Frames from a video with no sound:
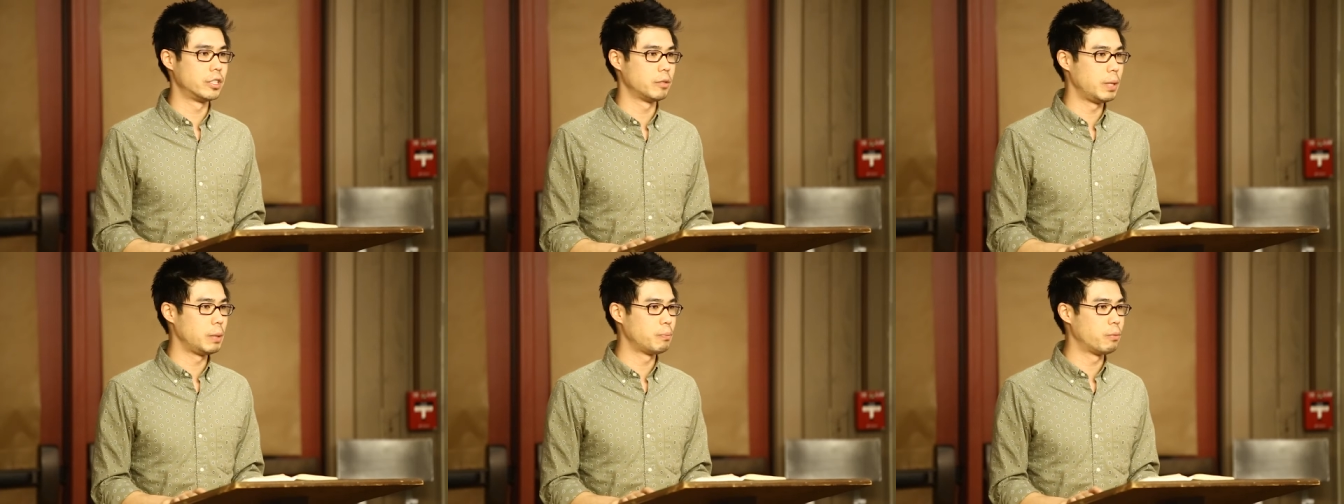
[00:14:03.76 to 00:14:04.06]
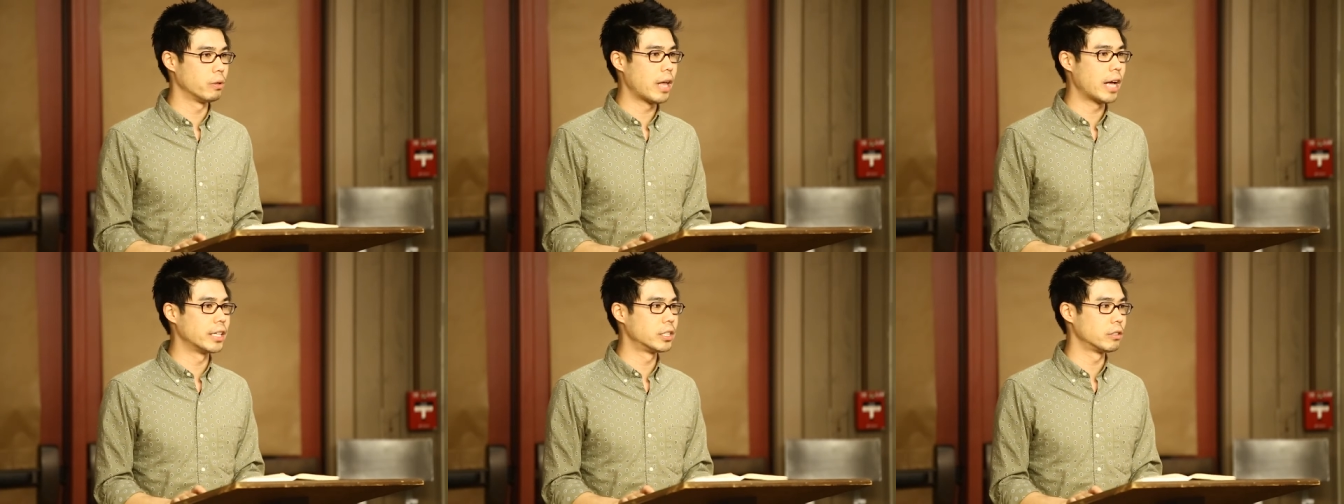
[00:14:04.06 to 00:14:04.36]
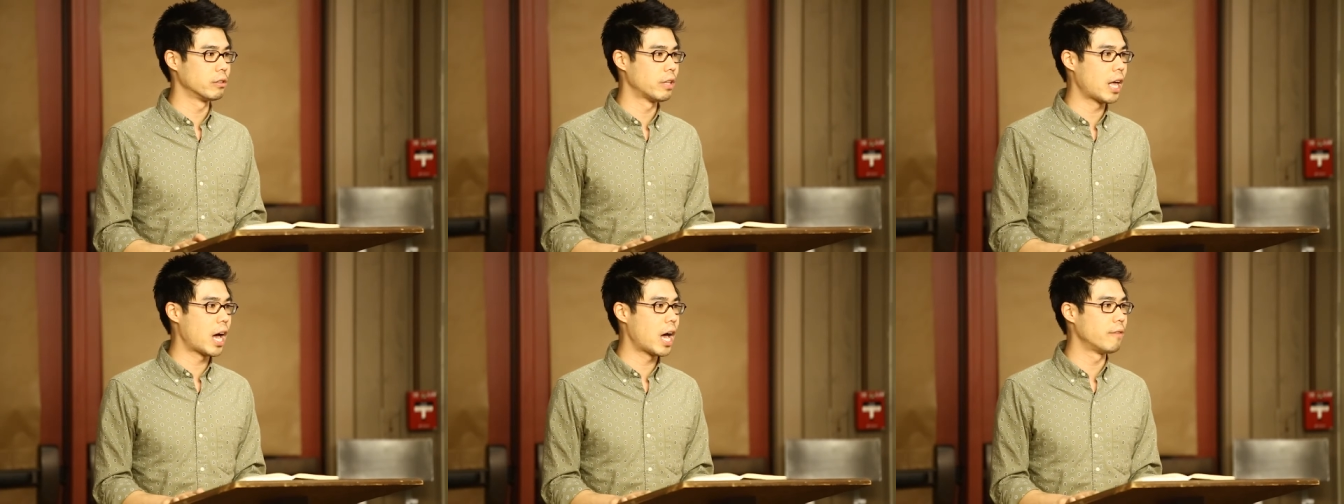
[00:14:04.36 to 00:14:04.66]
of people lost
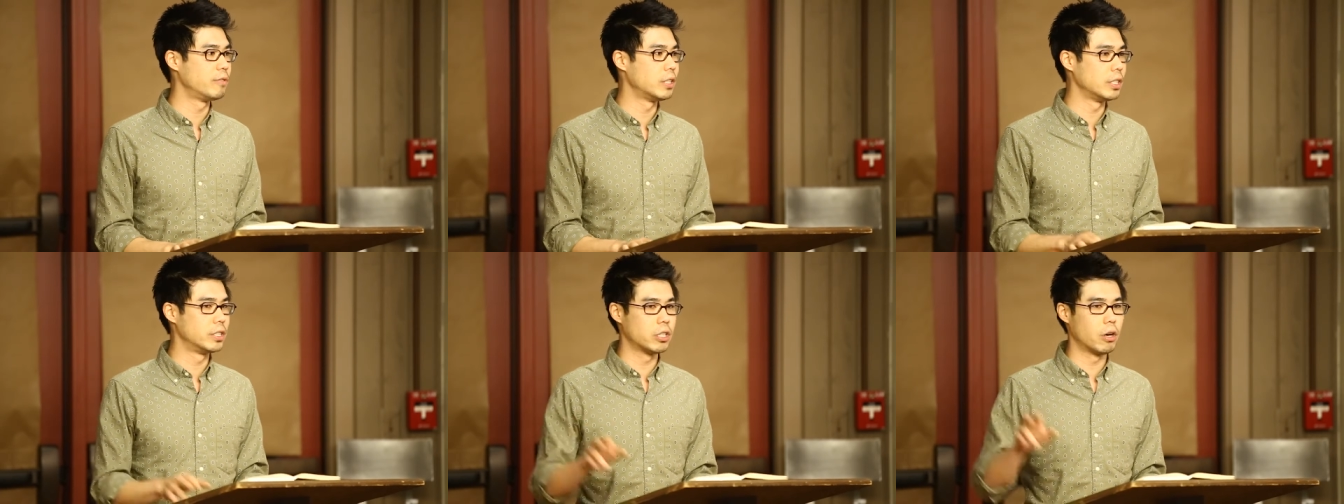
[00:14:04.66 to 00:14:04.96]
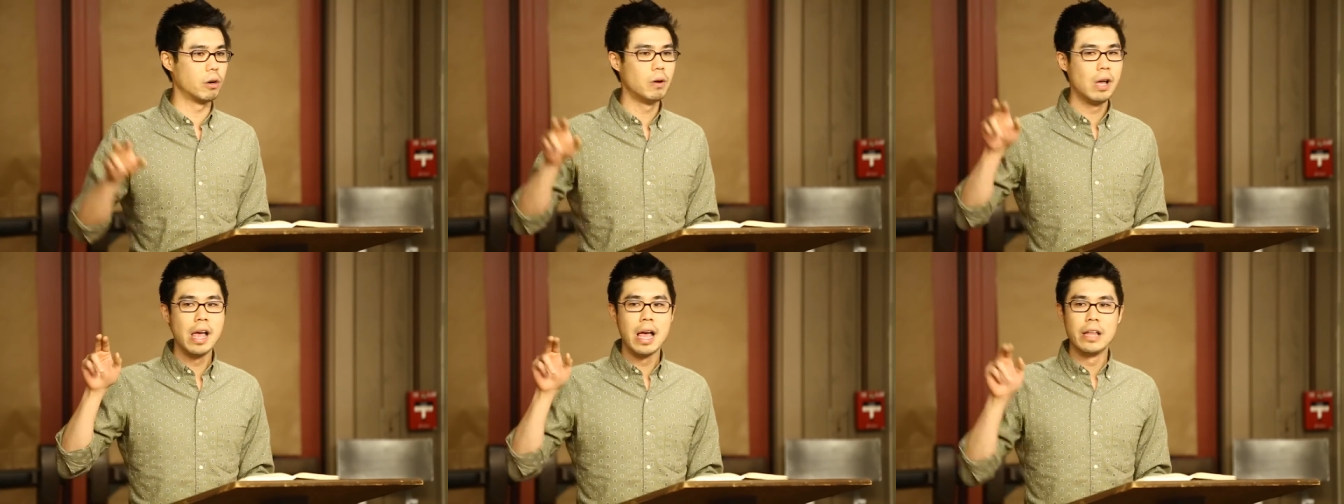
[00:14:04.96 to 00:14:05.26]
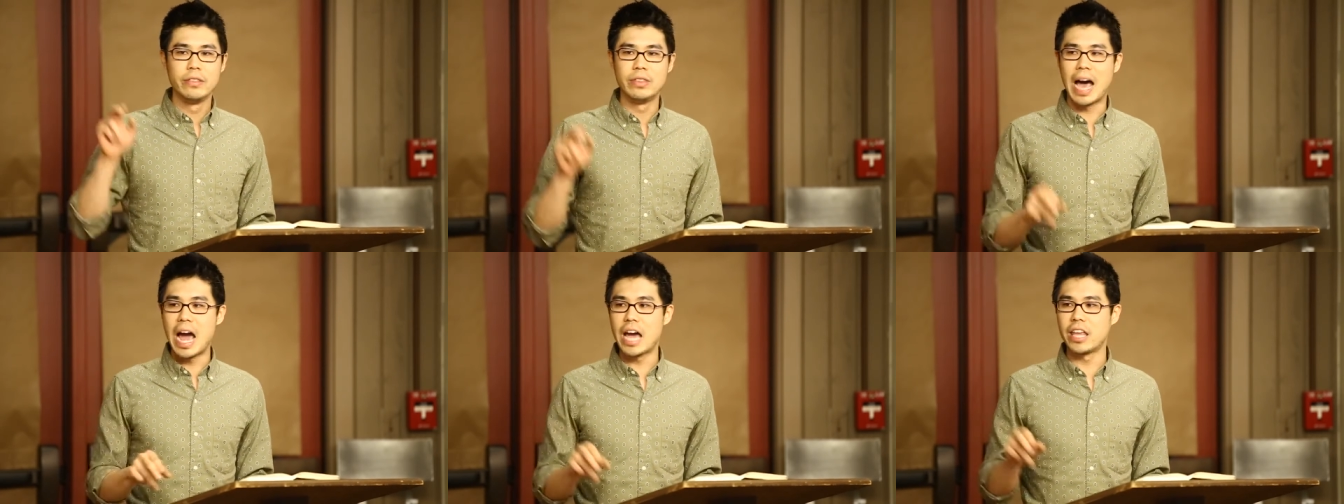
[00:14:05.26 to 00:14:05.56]
their lives. And so
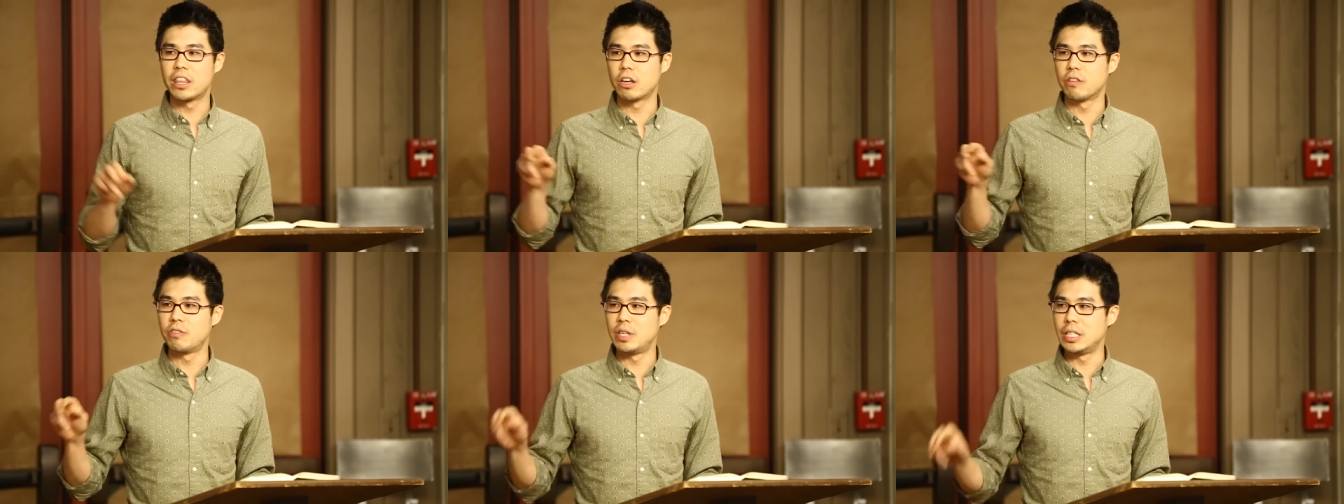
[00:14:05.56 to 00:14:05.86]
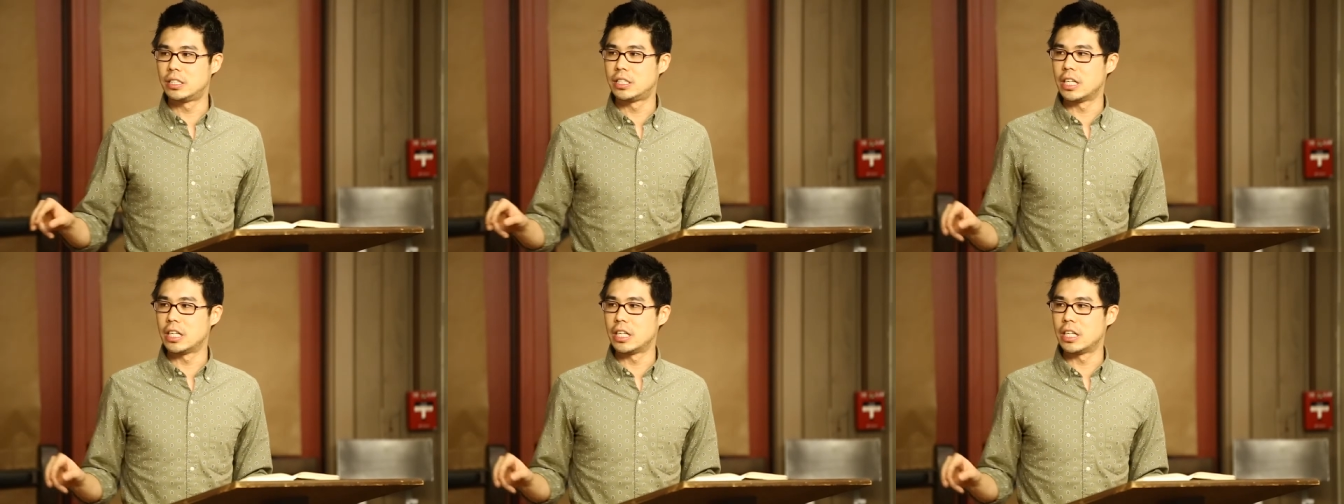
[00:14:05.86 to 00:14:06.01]
neither of these